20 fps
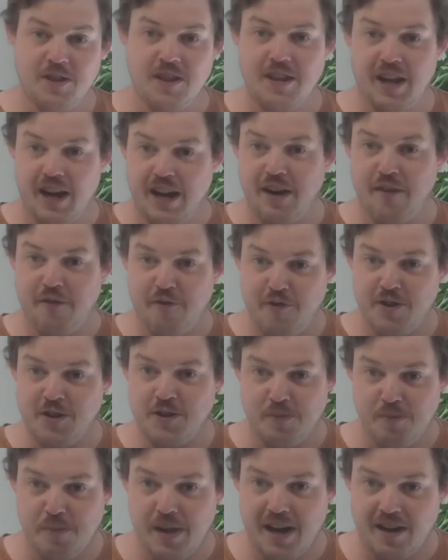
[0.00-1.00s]
jersey, like an
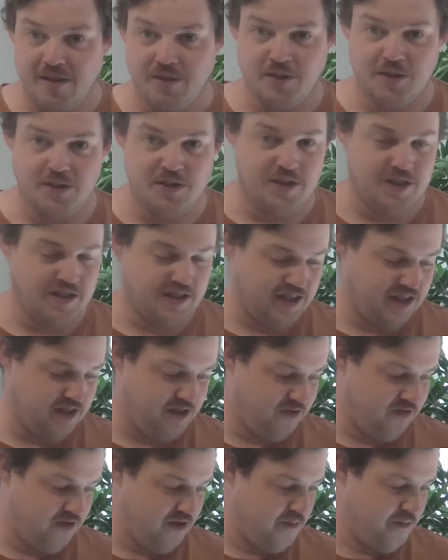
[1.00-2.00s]
official Blackhawks jersey.
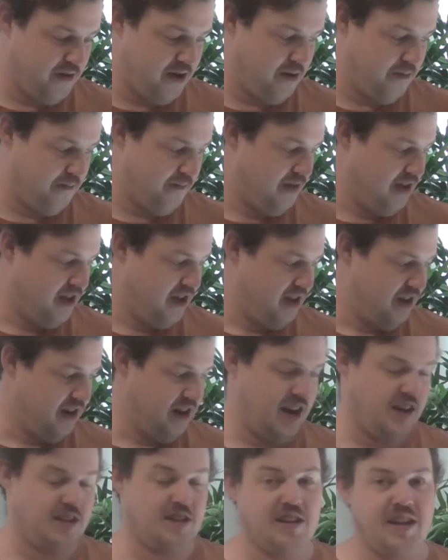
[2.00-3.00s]
It's from
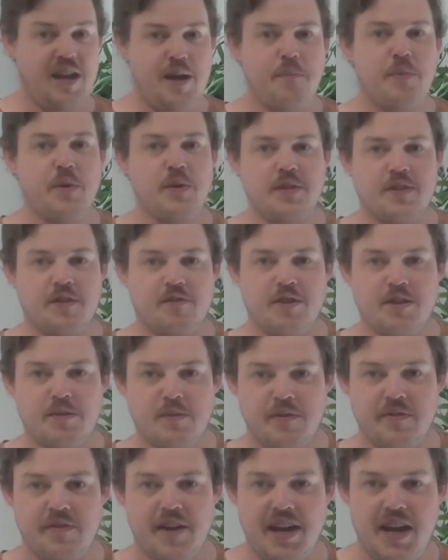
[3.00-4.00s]
National Lampoon's
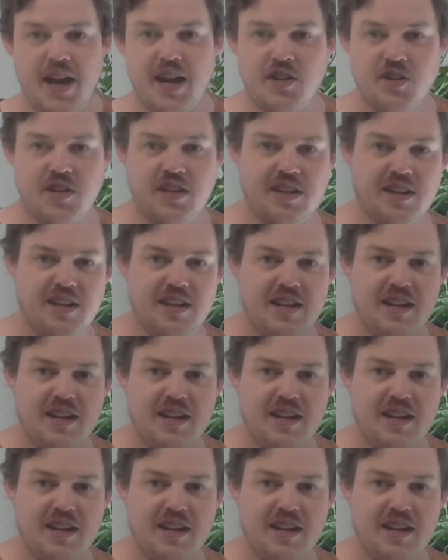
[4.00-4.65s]
Christmas Vacation.